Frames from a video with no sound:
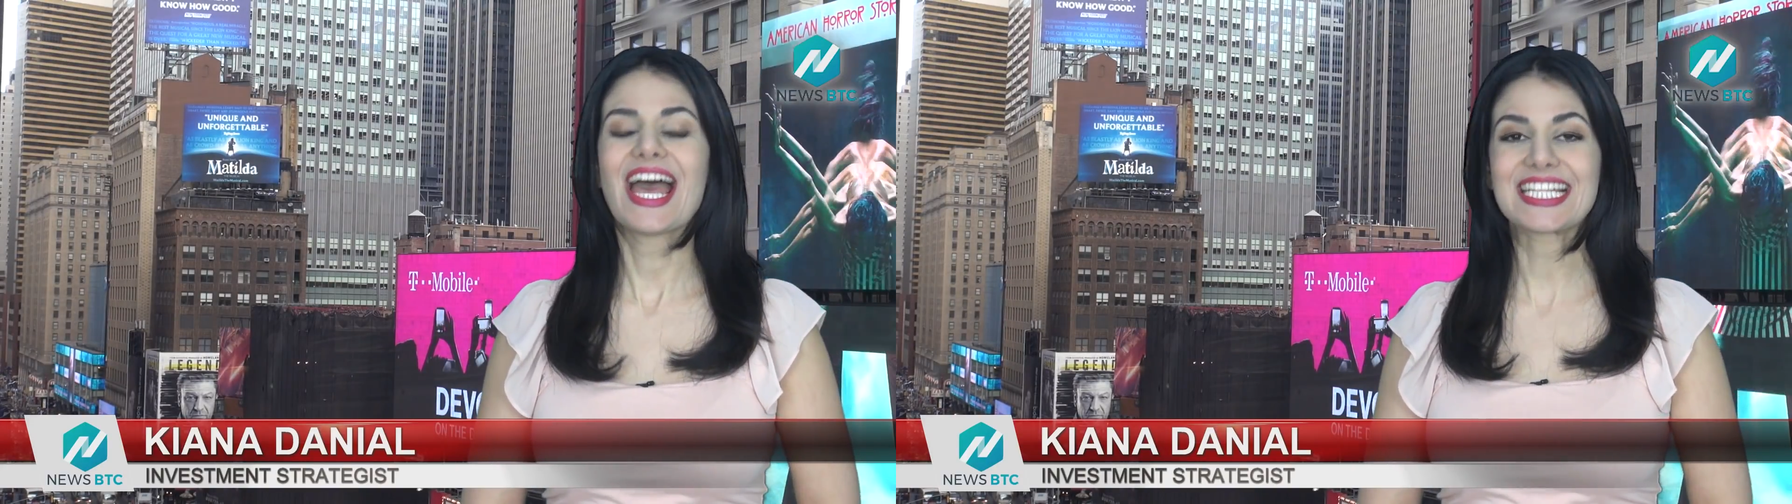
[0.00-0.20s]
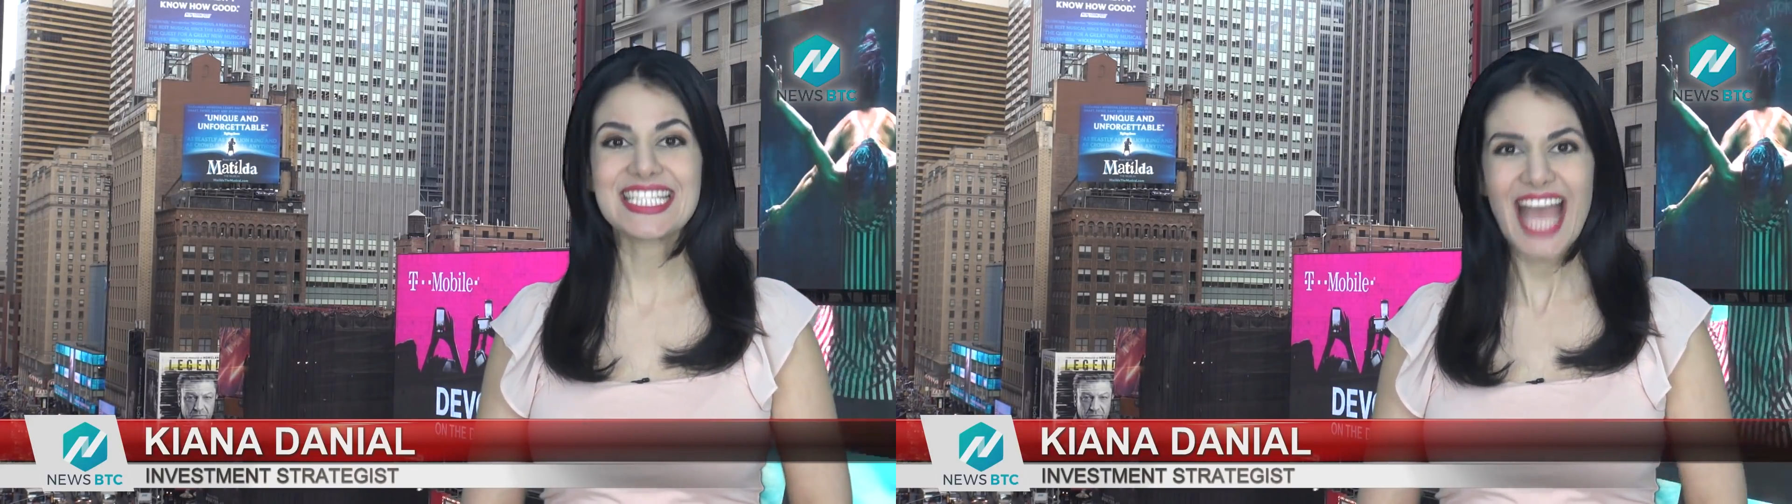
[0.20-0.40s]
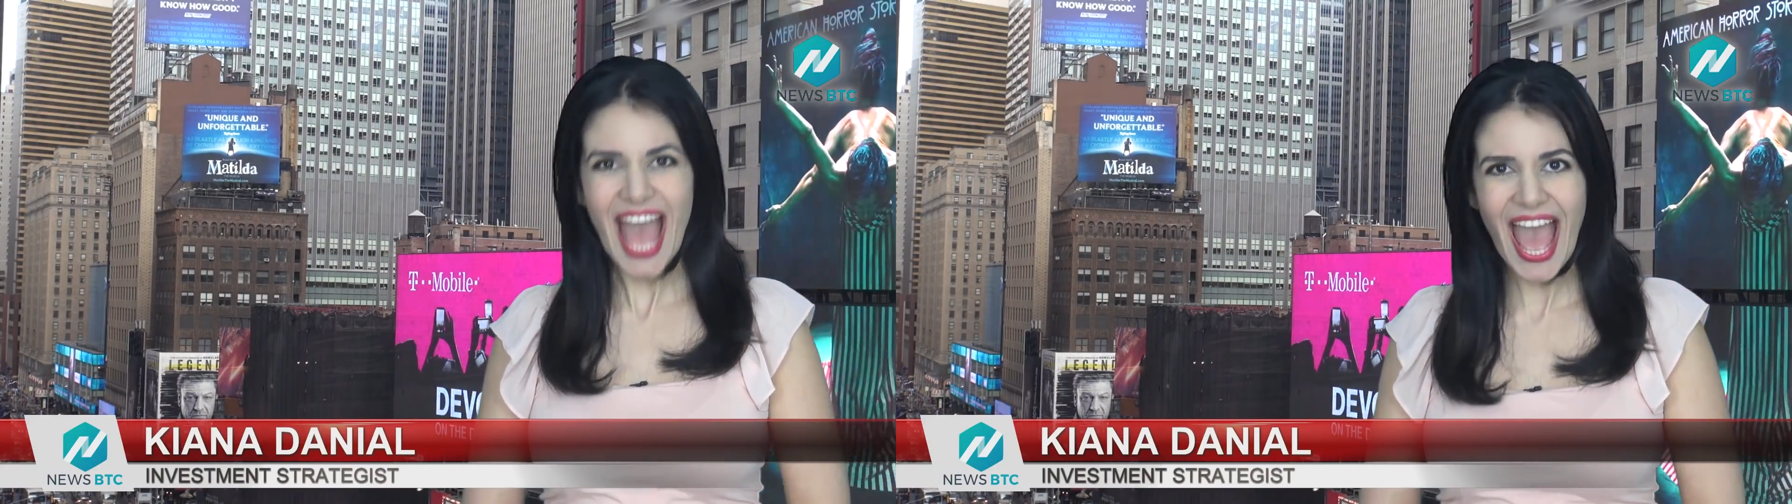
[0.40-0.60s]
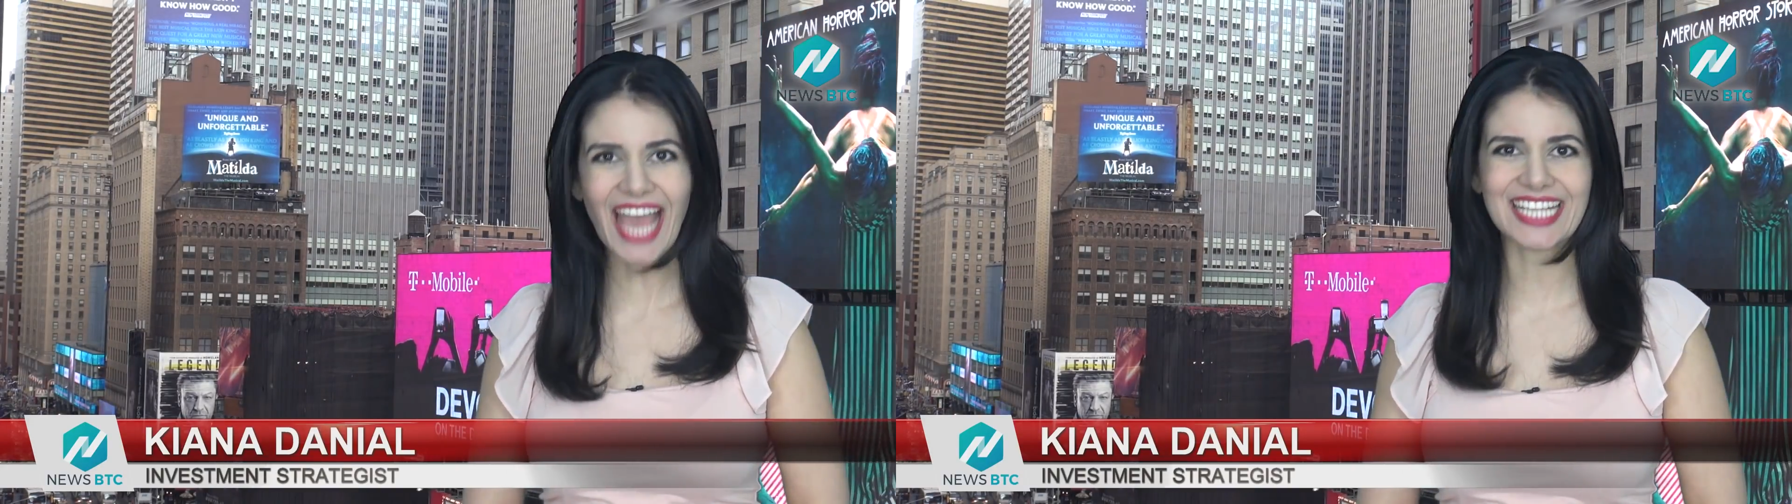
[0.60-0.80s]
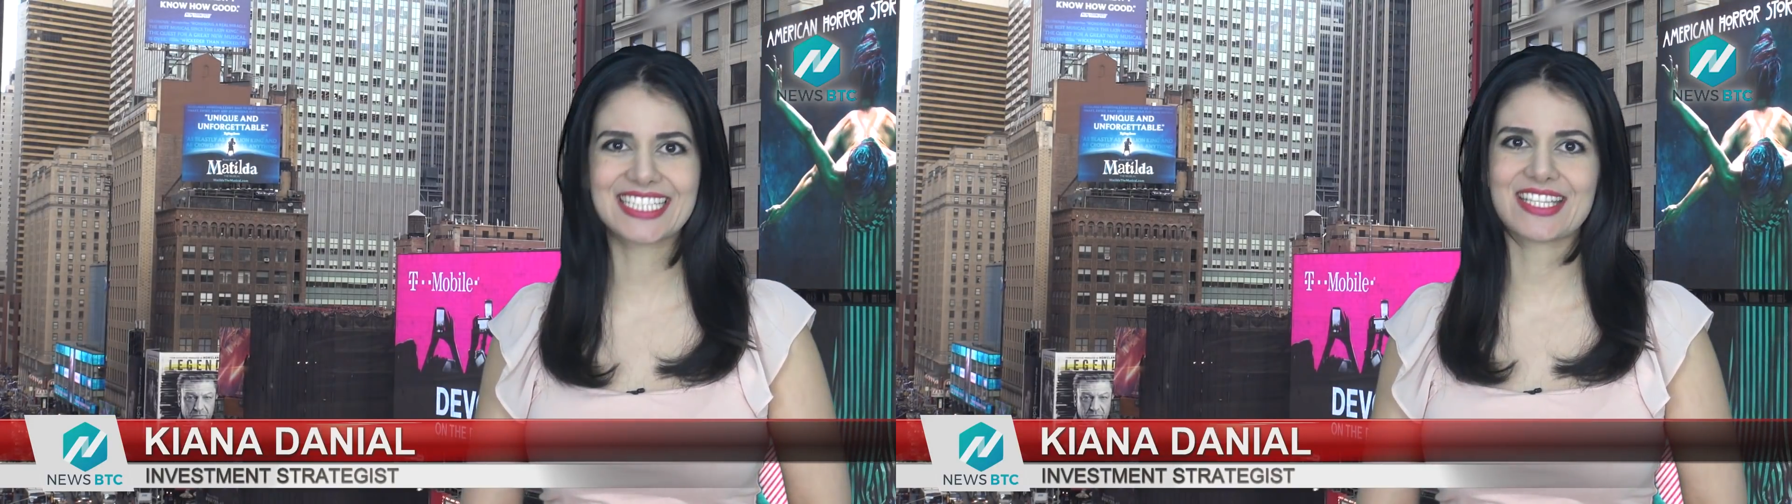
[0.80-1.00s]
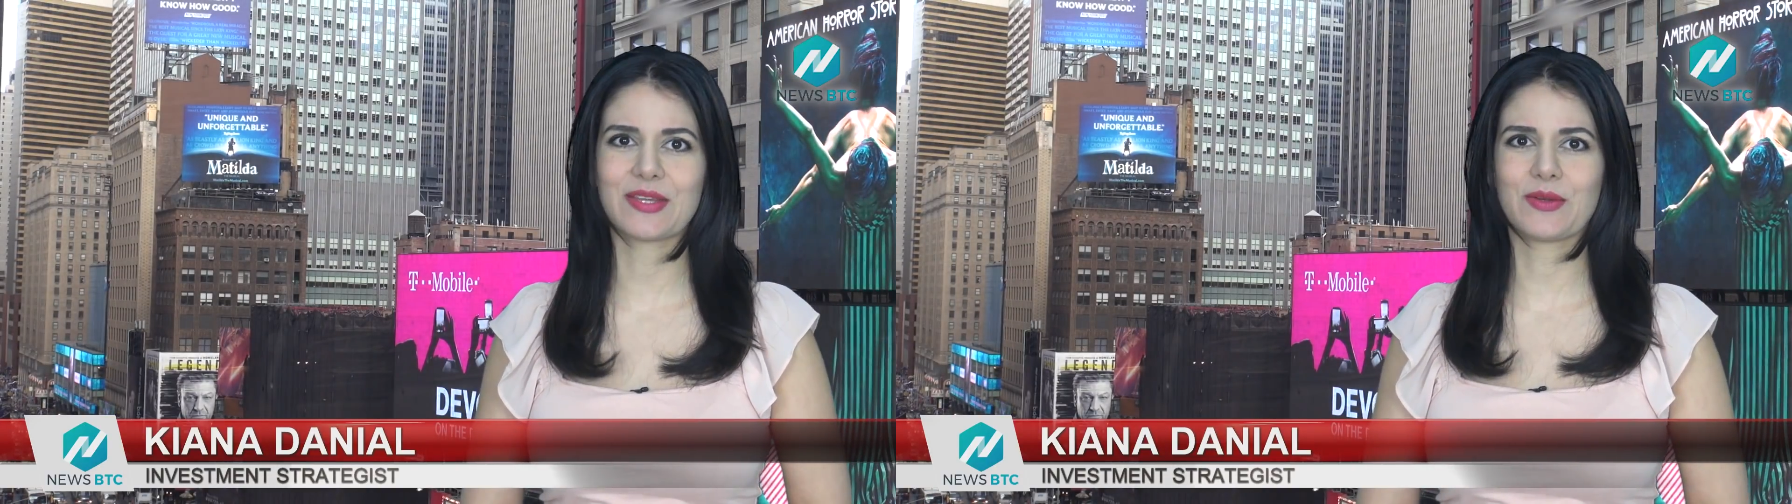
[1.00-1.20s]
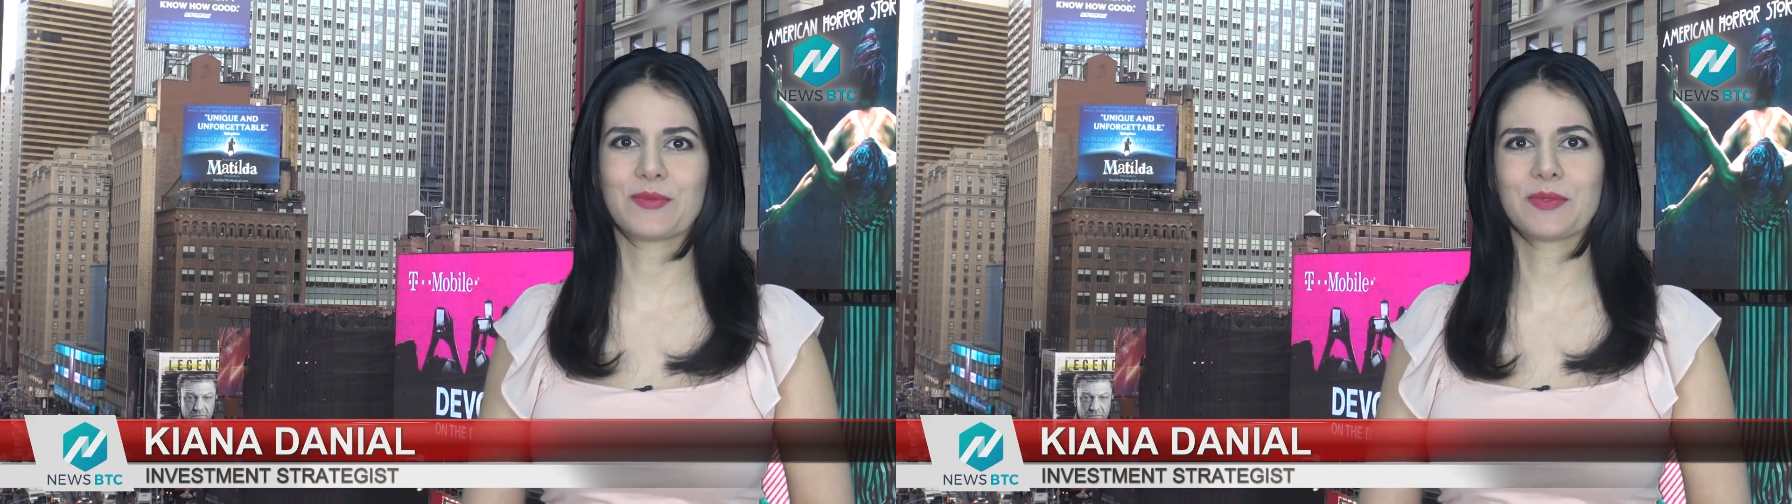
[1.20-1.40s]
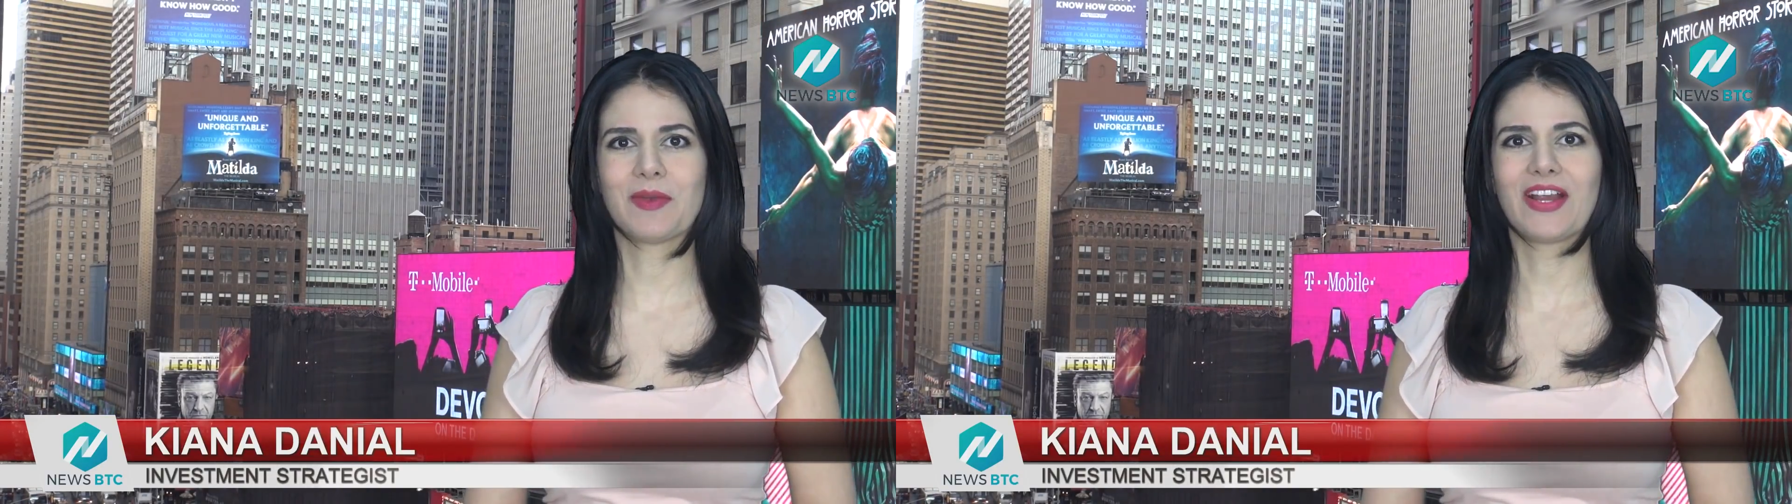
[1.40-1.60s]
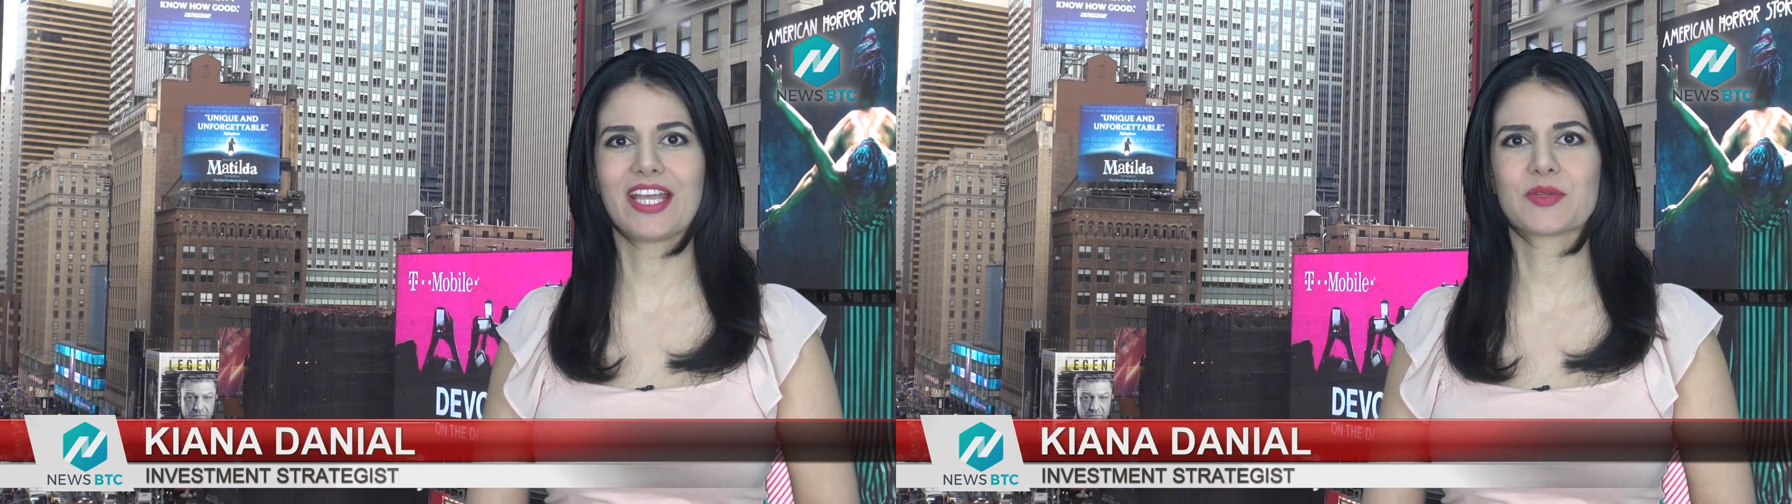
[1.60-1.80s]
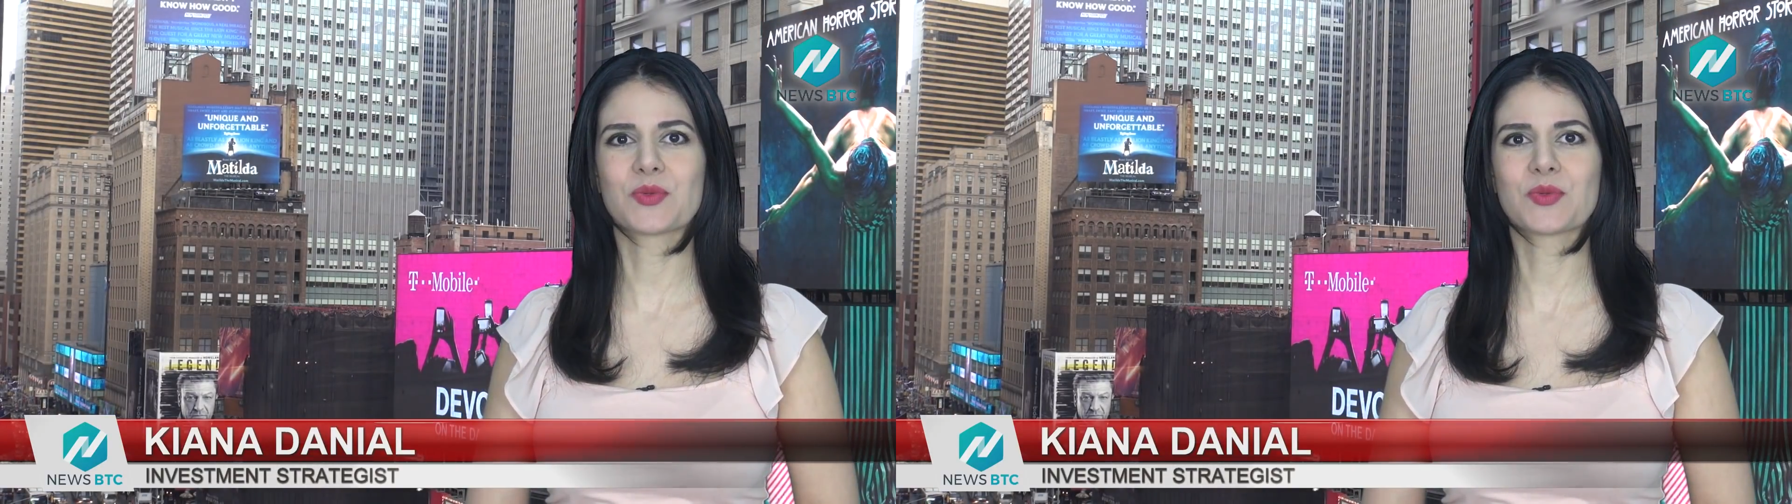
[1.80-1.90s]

attacked the crypto market